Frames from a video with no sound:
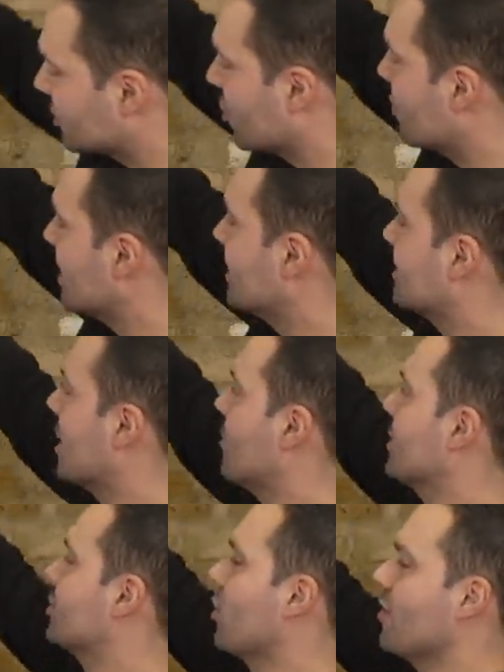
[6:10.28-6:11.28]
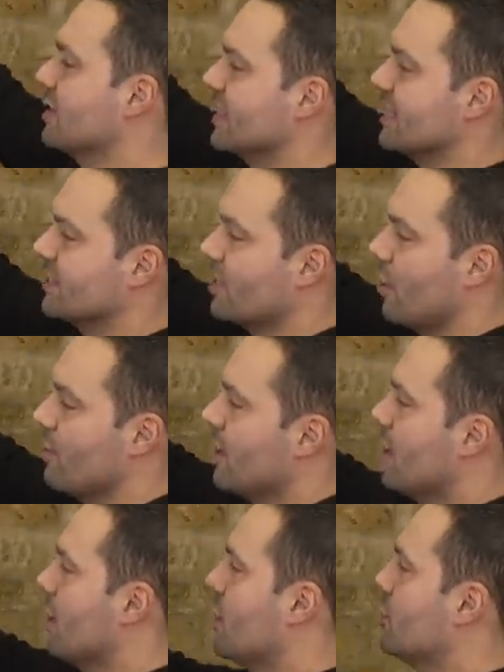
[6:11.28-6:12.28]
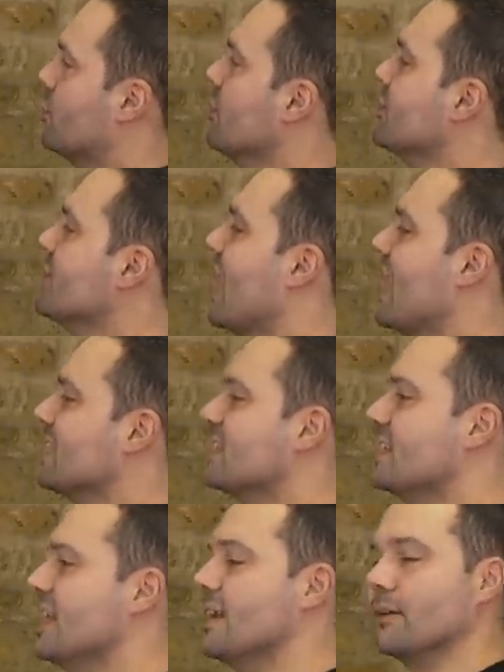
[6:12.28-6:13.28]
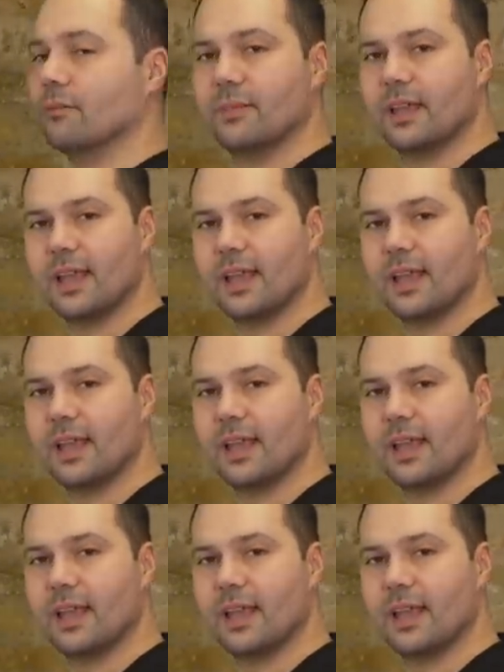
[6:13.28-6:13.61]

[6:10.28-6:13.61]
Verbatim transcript: Tories a majority. So Johnson has a deal.